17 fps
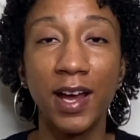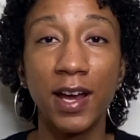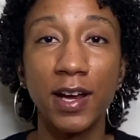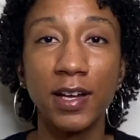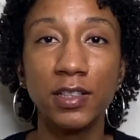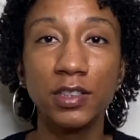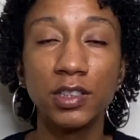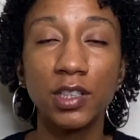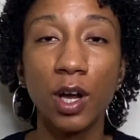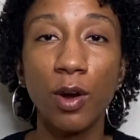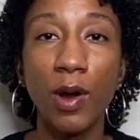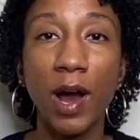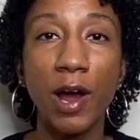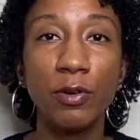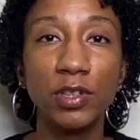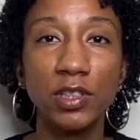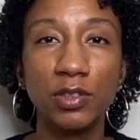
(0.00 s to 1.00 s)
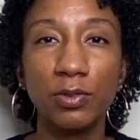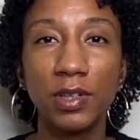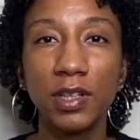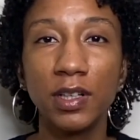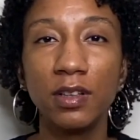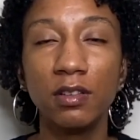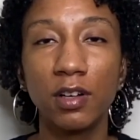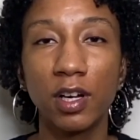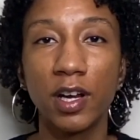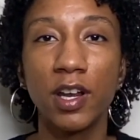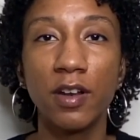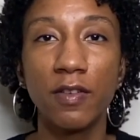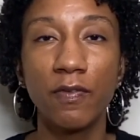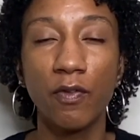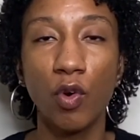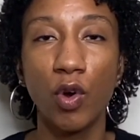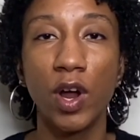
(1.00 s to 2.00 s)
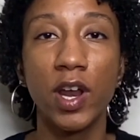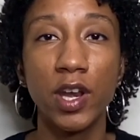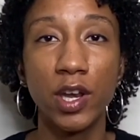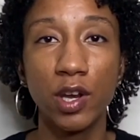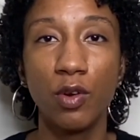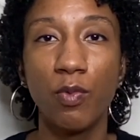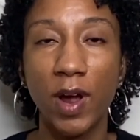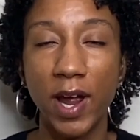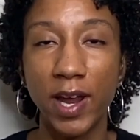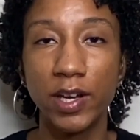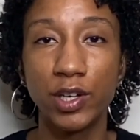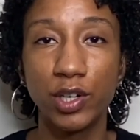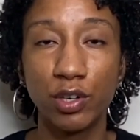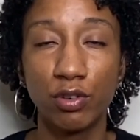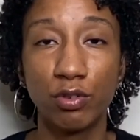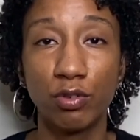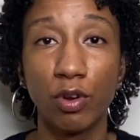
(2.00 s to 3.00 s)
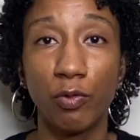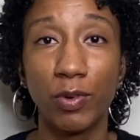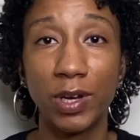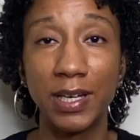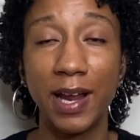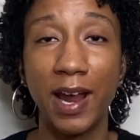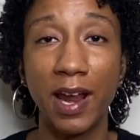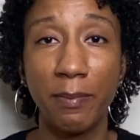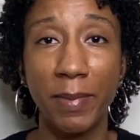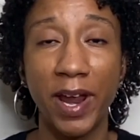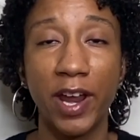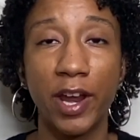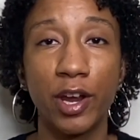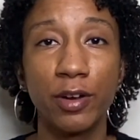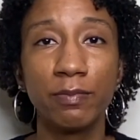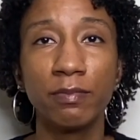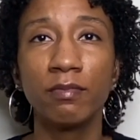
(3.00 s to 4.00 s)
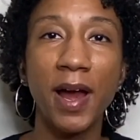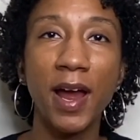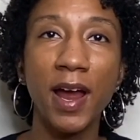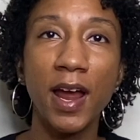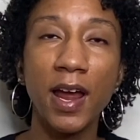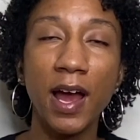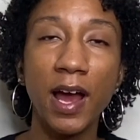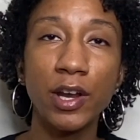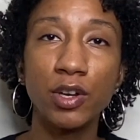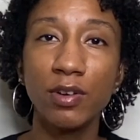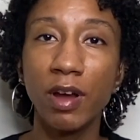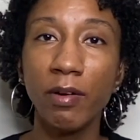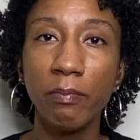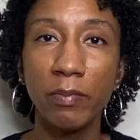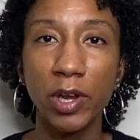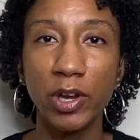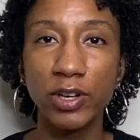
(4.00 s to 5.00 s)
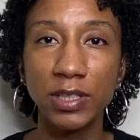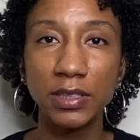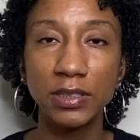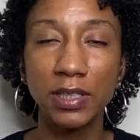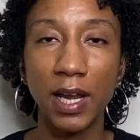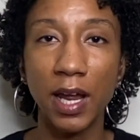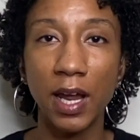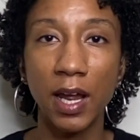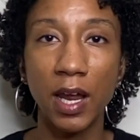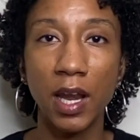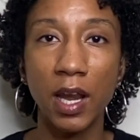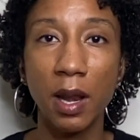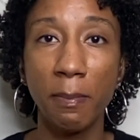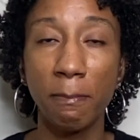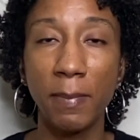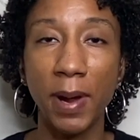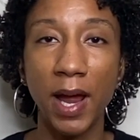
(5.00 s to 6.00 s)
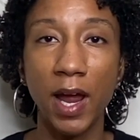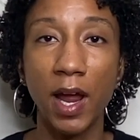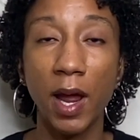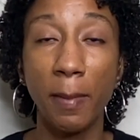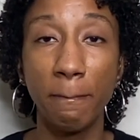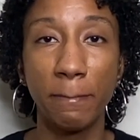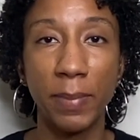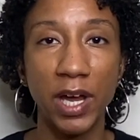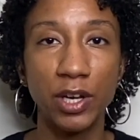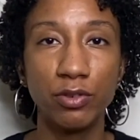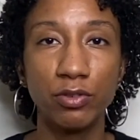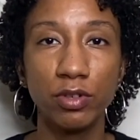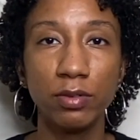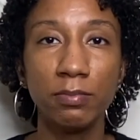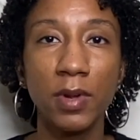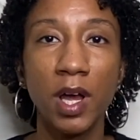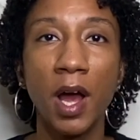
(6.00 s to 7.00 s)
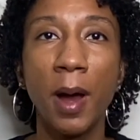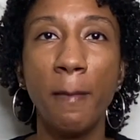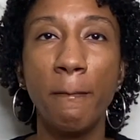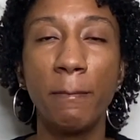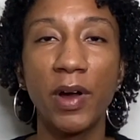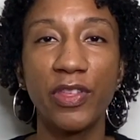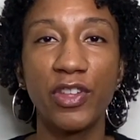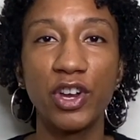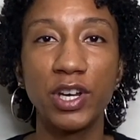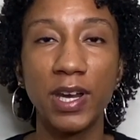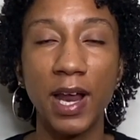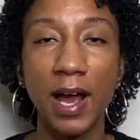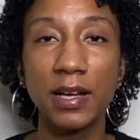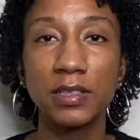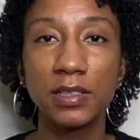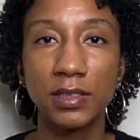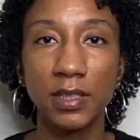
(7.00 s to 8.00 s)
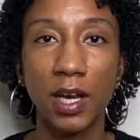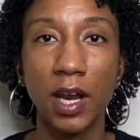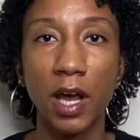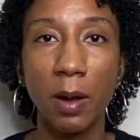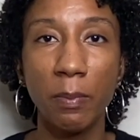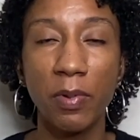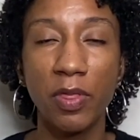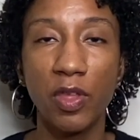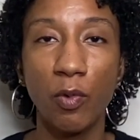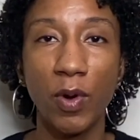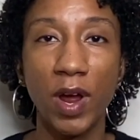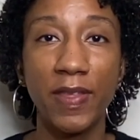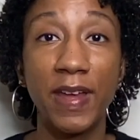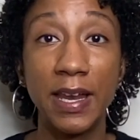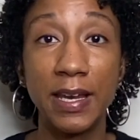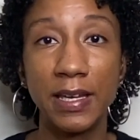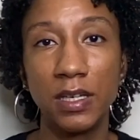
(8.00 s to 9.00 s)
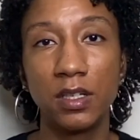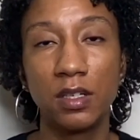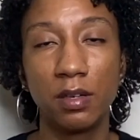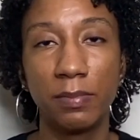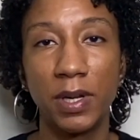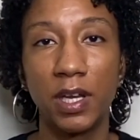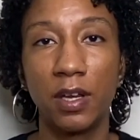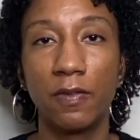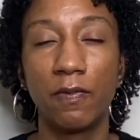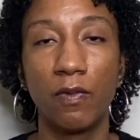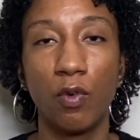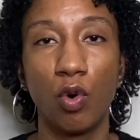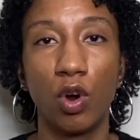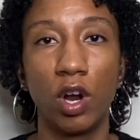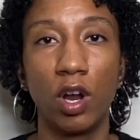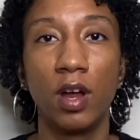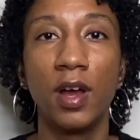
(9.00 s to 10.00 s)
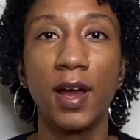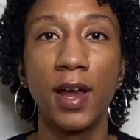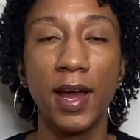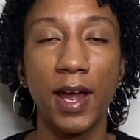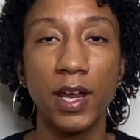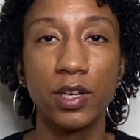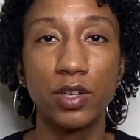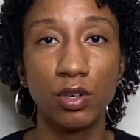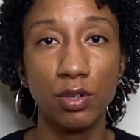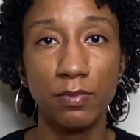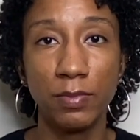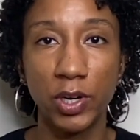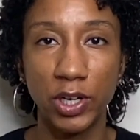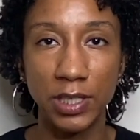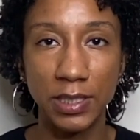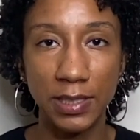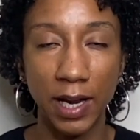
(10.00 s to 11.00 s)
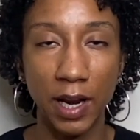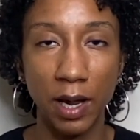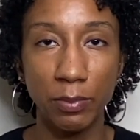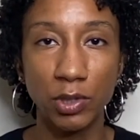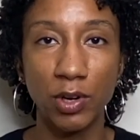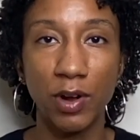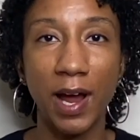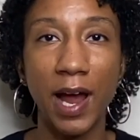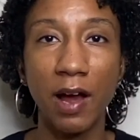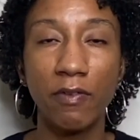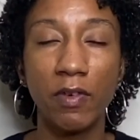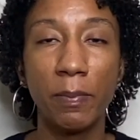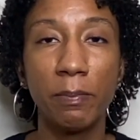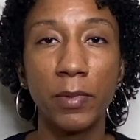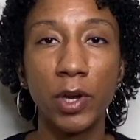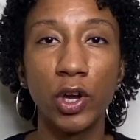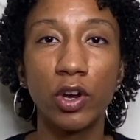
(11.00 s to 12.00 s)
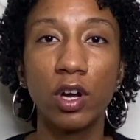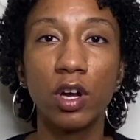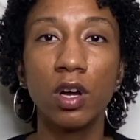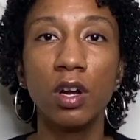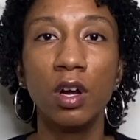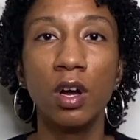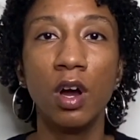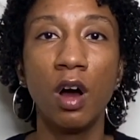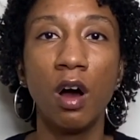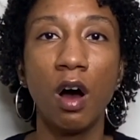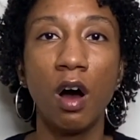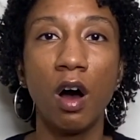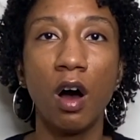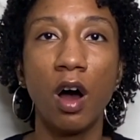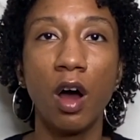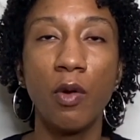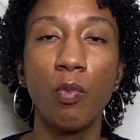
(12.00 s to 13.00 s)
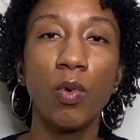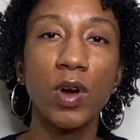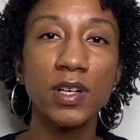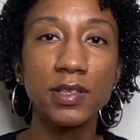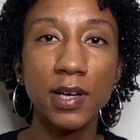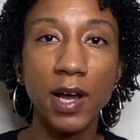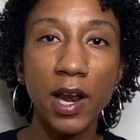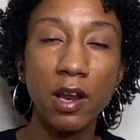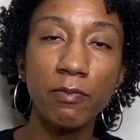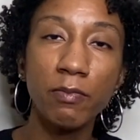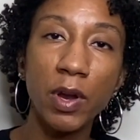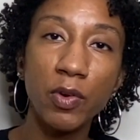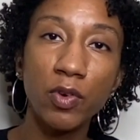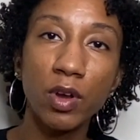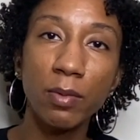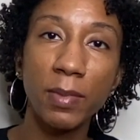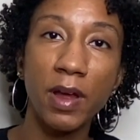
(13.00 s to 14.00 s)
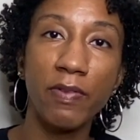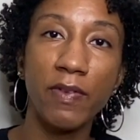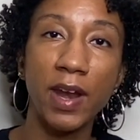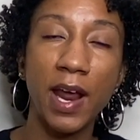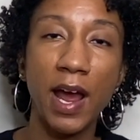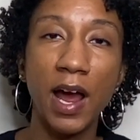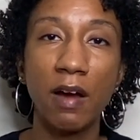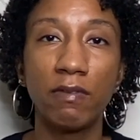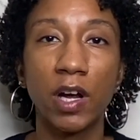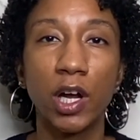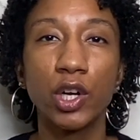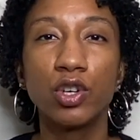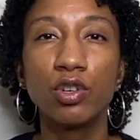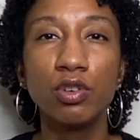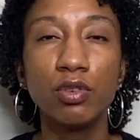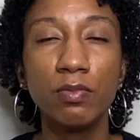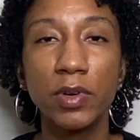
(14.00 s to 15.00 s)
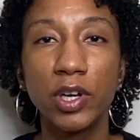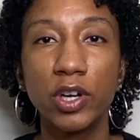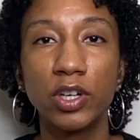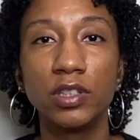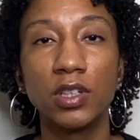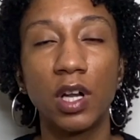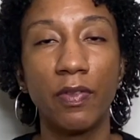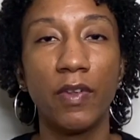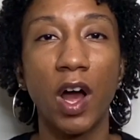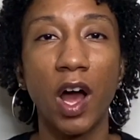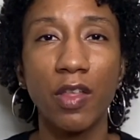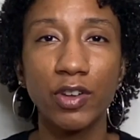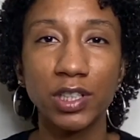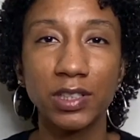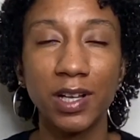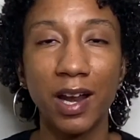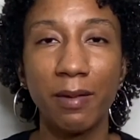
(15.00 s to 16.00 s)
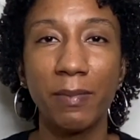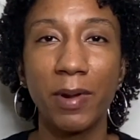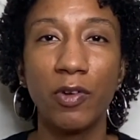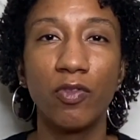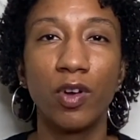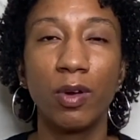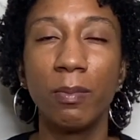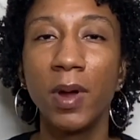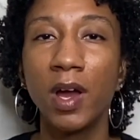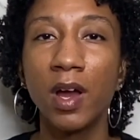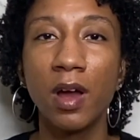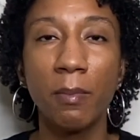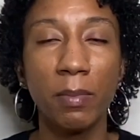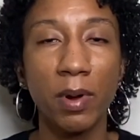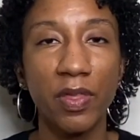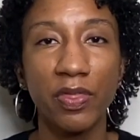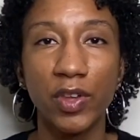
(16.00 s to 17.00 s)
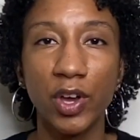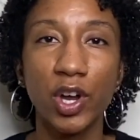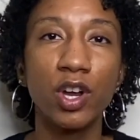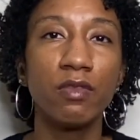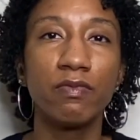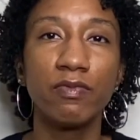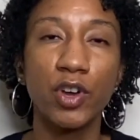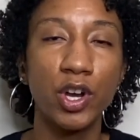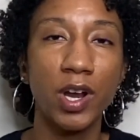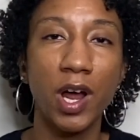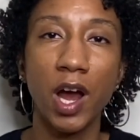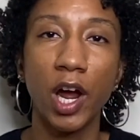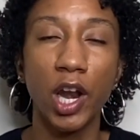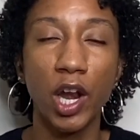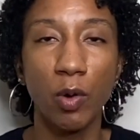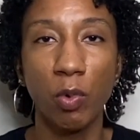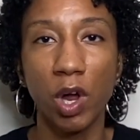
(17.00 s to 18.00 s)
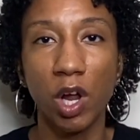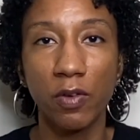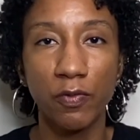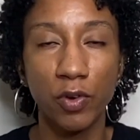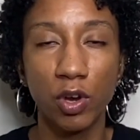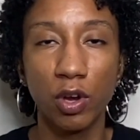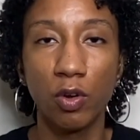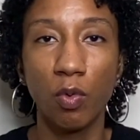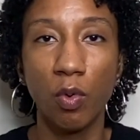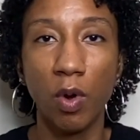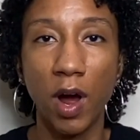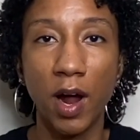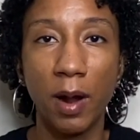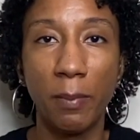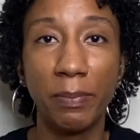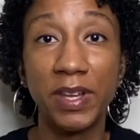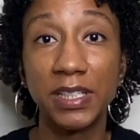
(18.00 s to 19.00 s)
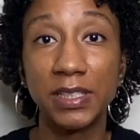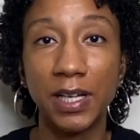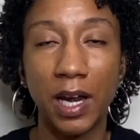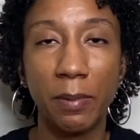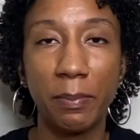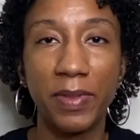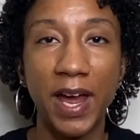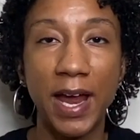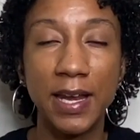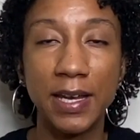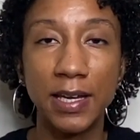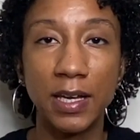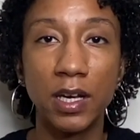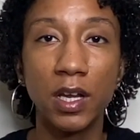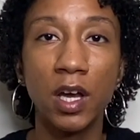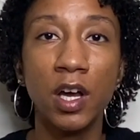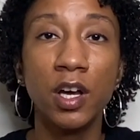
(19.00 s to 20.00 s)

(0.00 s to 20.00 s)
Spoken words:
And so I was really looking for a new way to retighten my hair. I do have mirrors in my bedroom, but they're not set up the way they need to be for a 2-mirror setup. So I have a mirror on one side of my room and then I have like 2 mirrors on the other side of my room, but they're not going to work for the setup that I need.